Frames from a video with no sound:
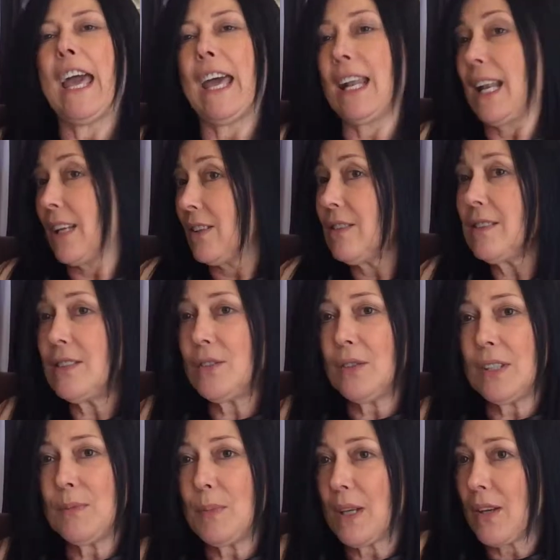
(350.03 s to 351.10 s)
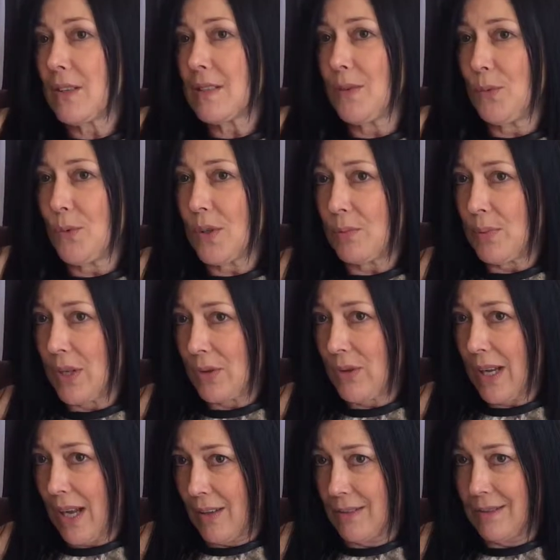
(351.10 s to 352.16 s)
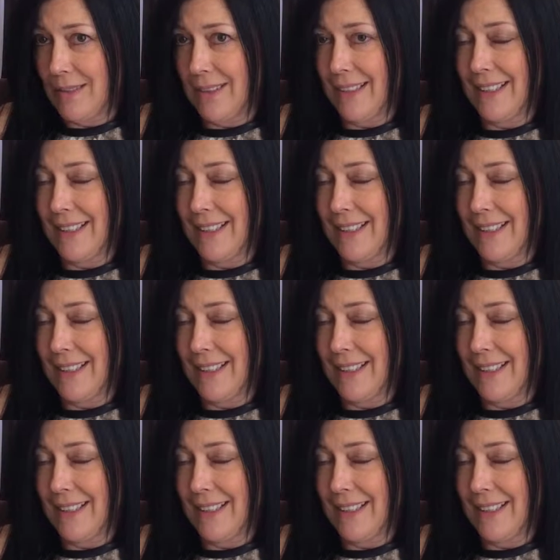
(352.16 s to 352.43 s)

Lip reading: and I couldn't do it because the war broke out.